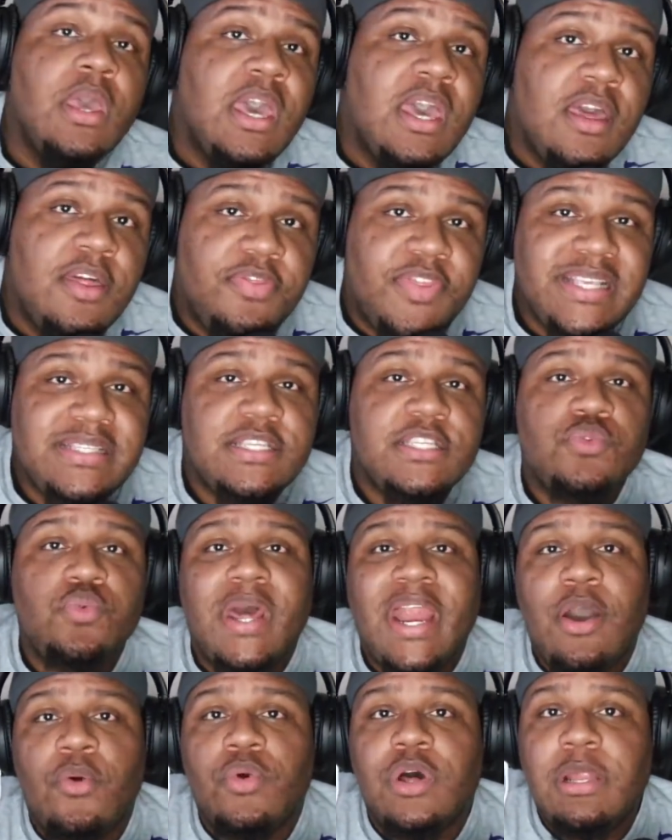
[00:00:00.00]
This is what
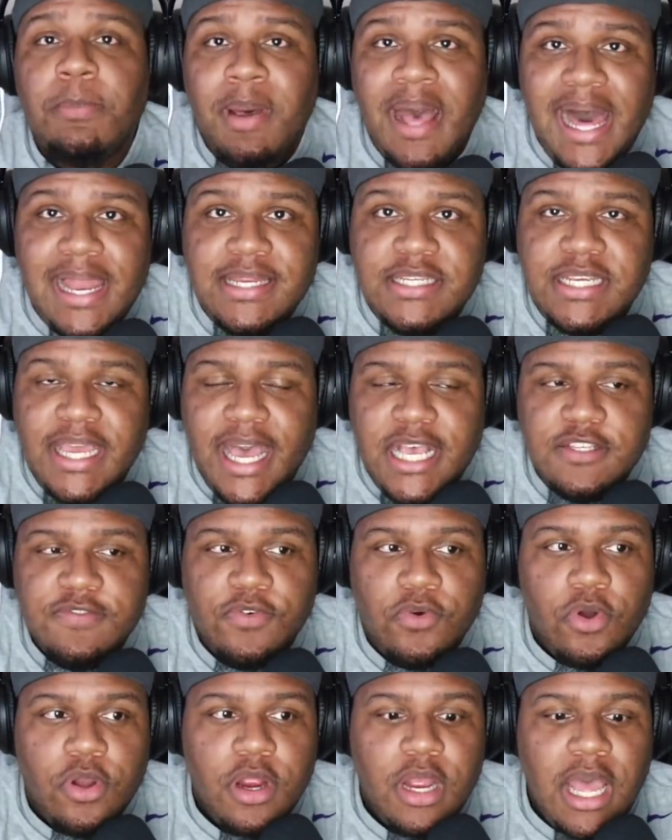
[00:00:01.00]
I will apologize
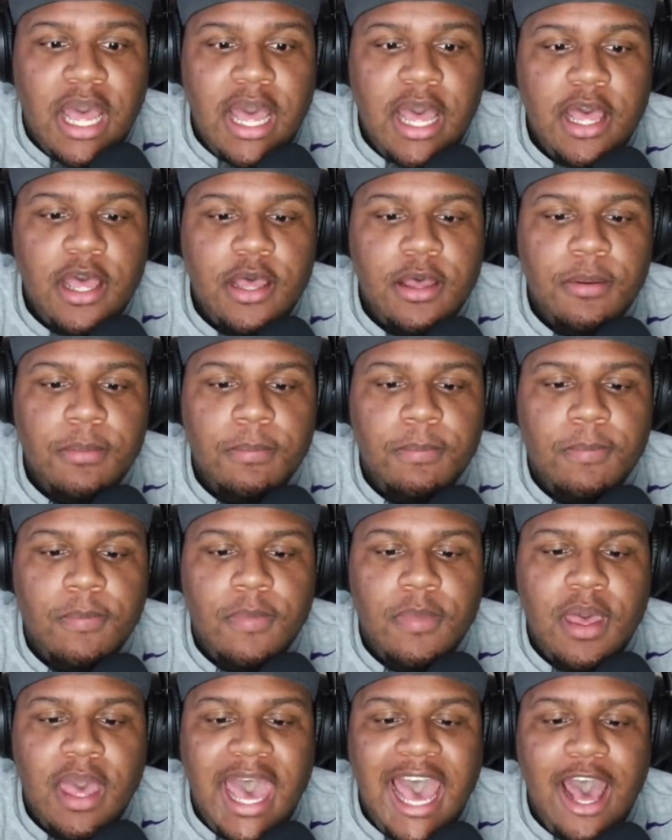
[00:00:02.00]
for. Um...
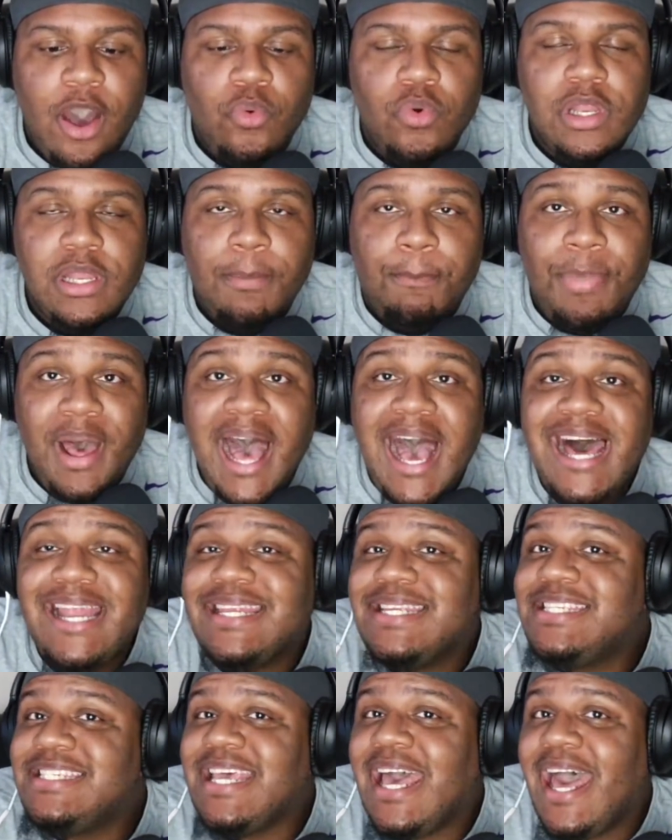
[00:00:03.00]
I will
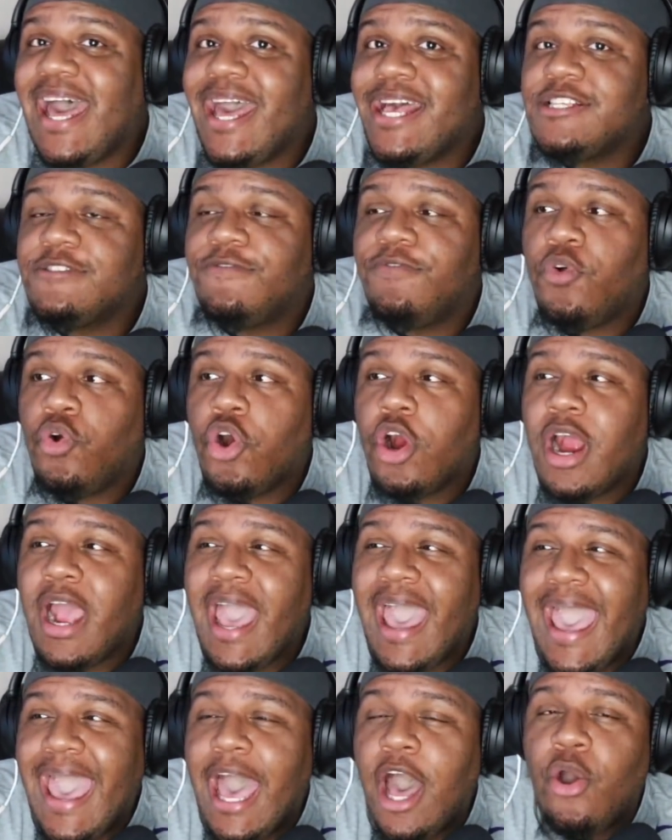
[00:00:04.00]
apologize for
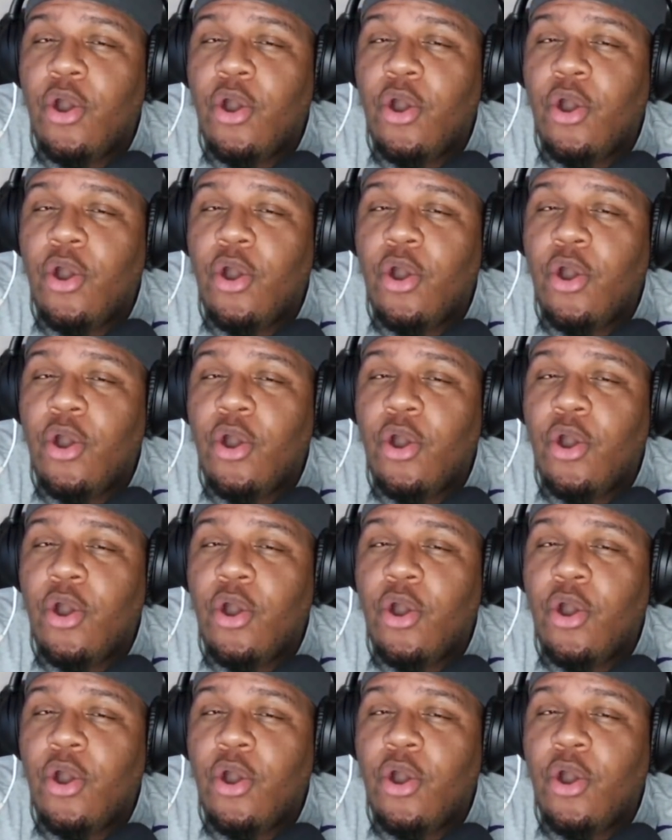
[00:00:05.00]
how